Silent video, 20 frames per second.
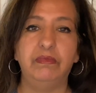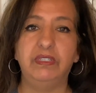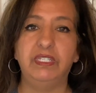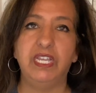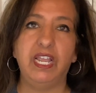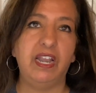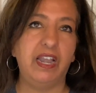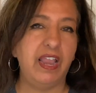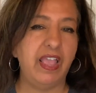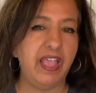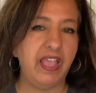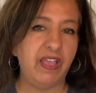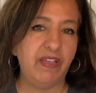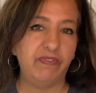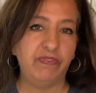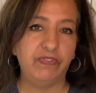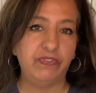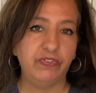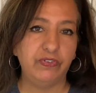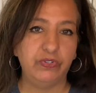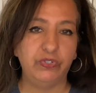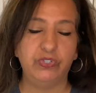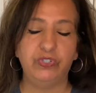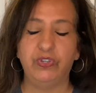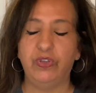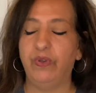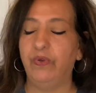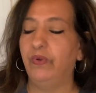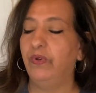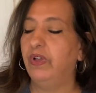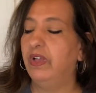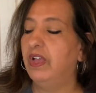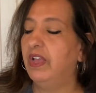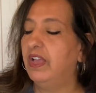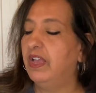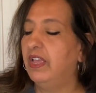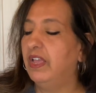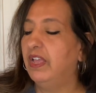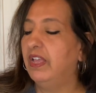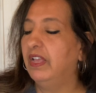10.5 or so.
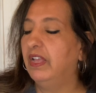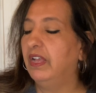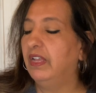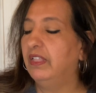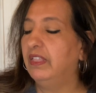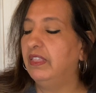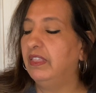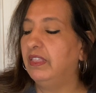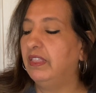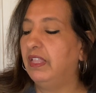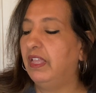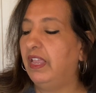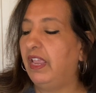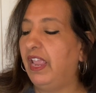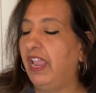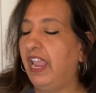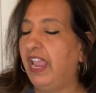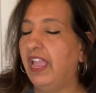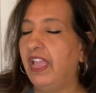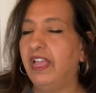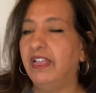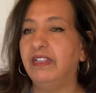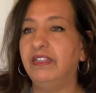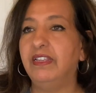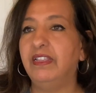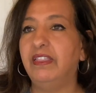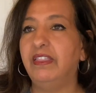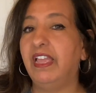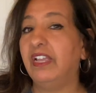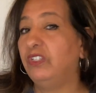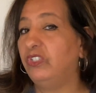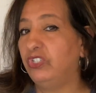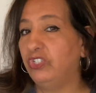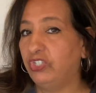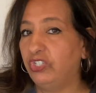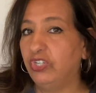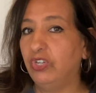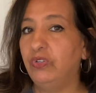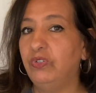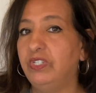And that
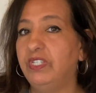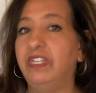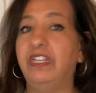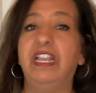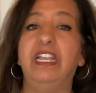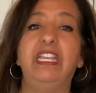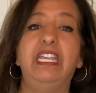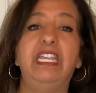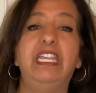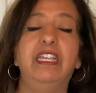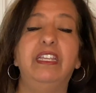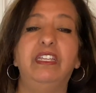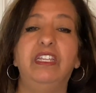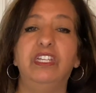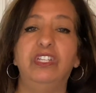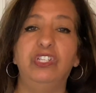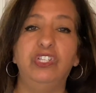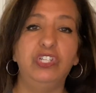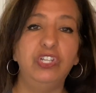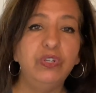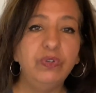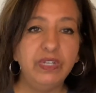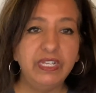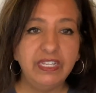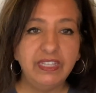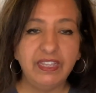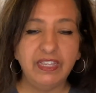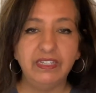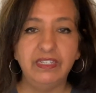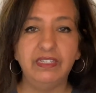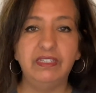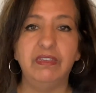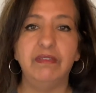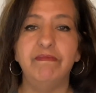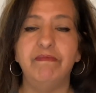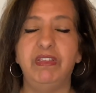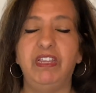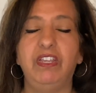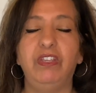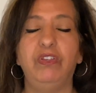just shows that any kid can do it. That
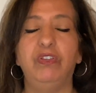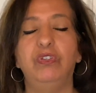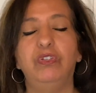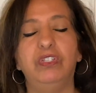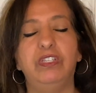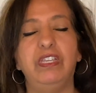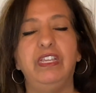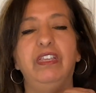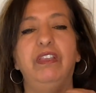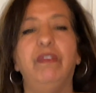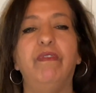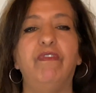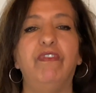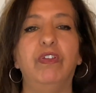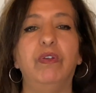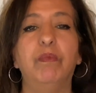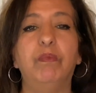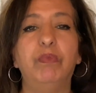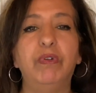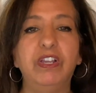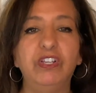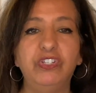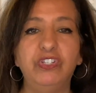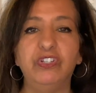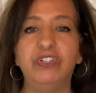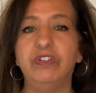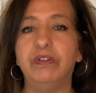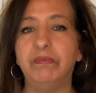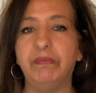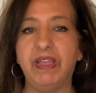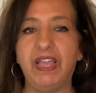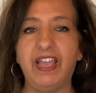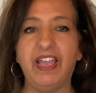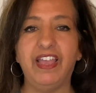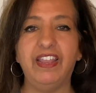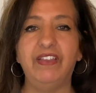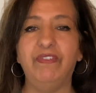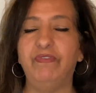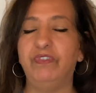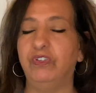doesn't mean you just need to feel pressured or
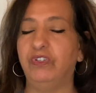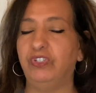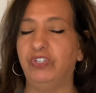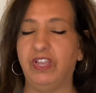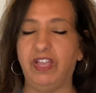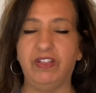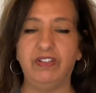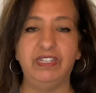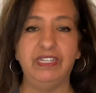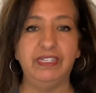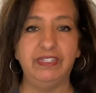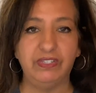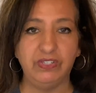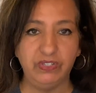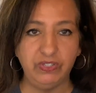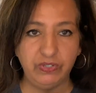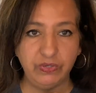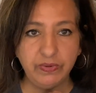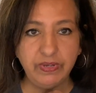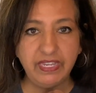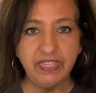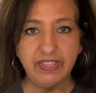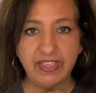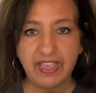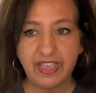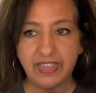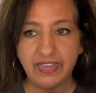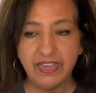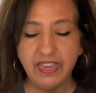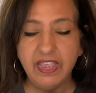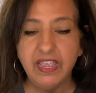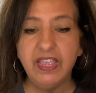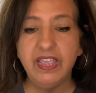bad if your child isn't doing that.